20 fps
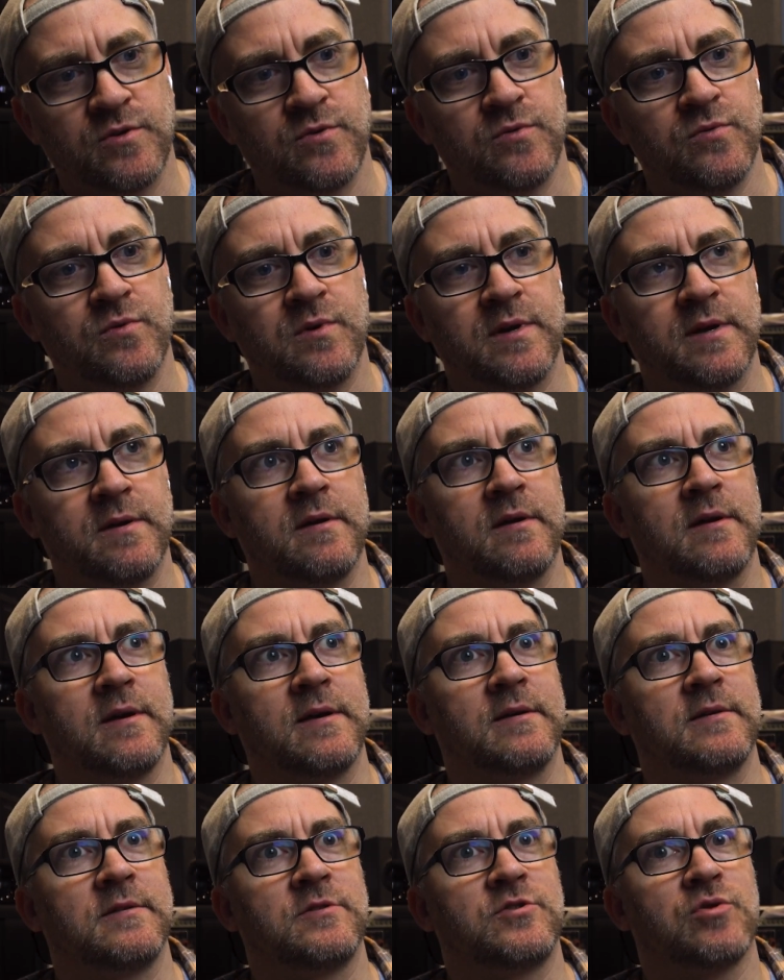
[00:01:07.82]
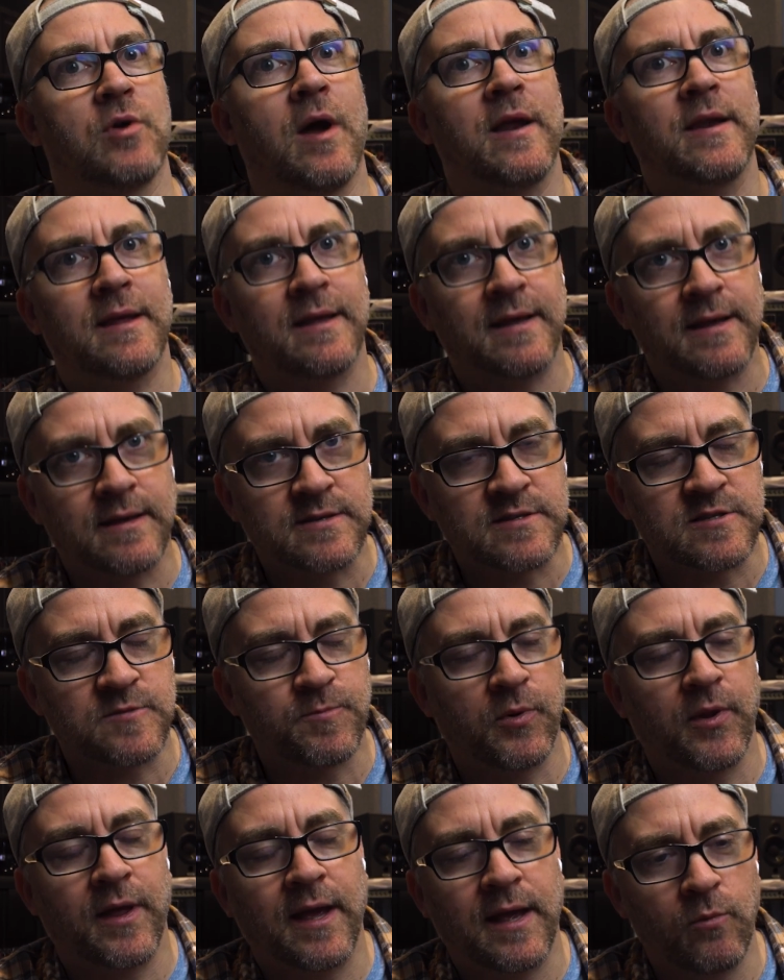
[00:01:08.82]
to uh, try to
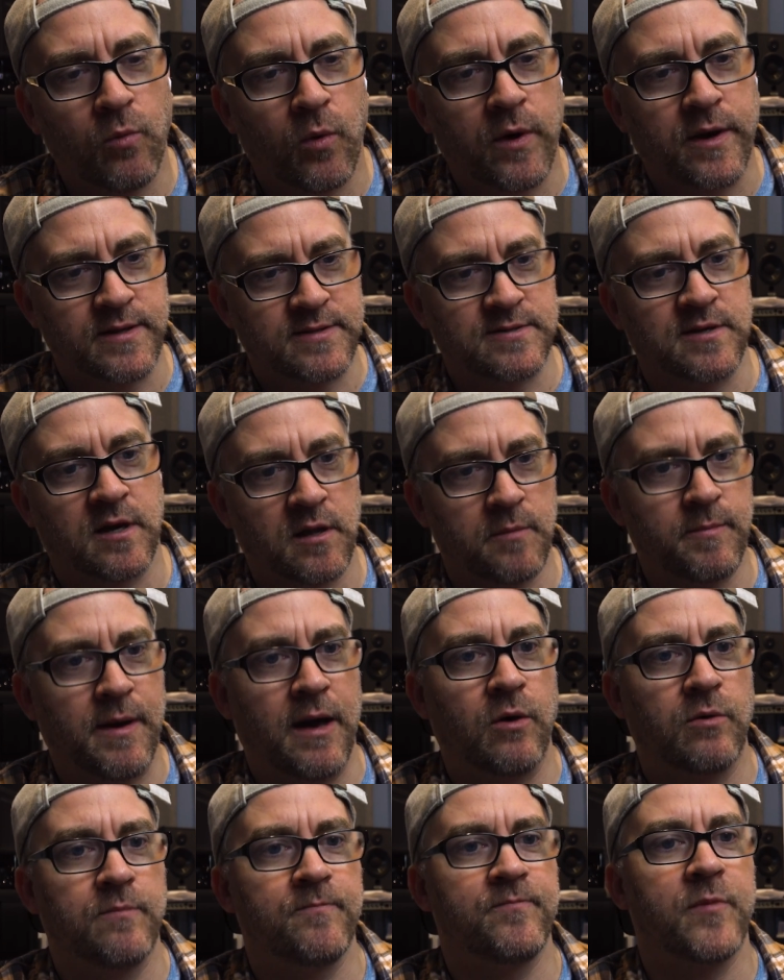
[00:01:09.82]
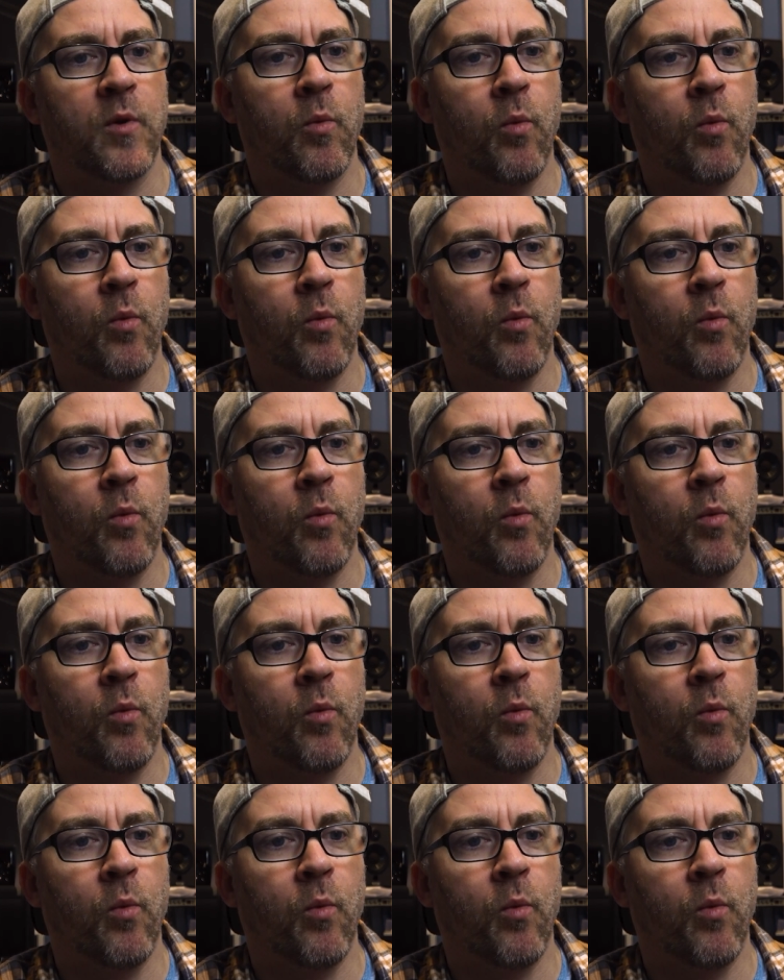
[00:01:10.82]
explain what it's all about,